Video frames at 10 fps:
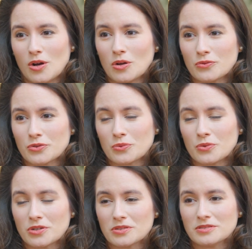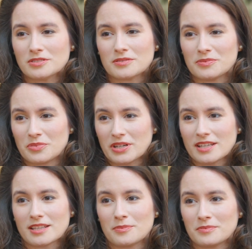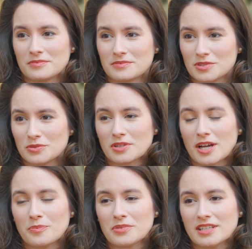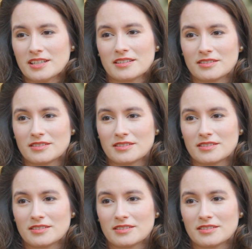all over the world, bringing them to the company,